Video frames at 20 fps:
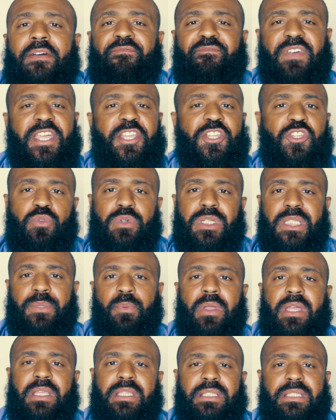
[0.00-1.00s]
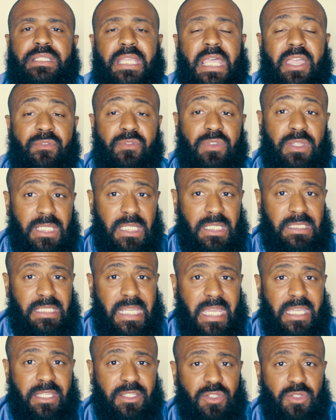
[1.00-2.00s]
facial expressions, everything
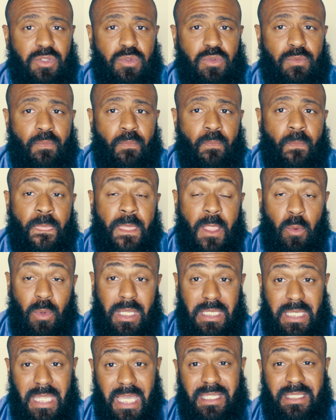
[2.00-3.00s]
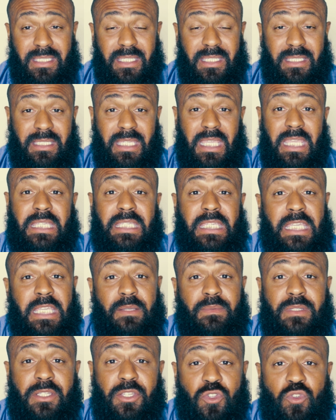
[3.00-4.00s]
that I do, what it does is it
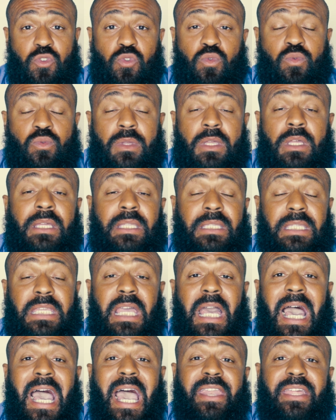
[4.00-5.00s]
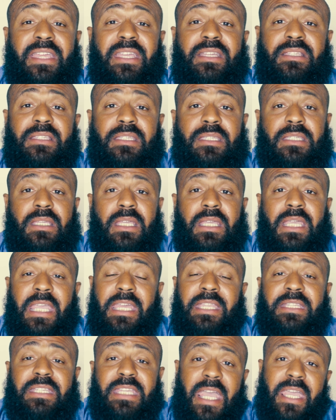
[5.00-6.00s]
keeps you, the audience,
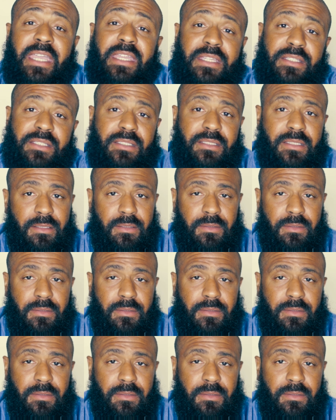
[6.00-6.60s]
engaged.